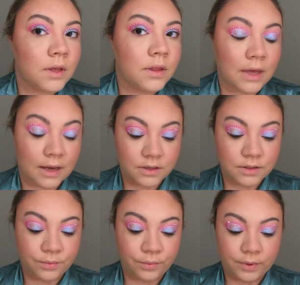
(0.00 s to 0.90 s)
That is
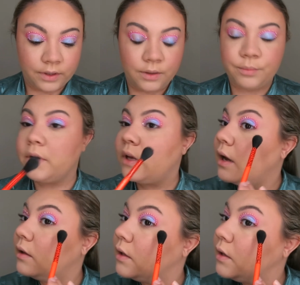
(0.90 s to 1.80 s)
a really pretty
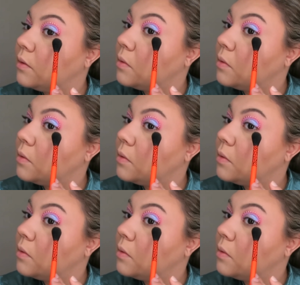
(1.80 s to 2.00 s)
highlight.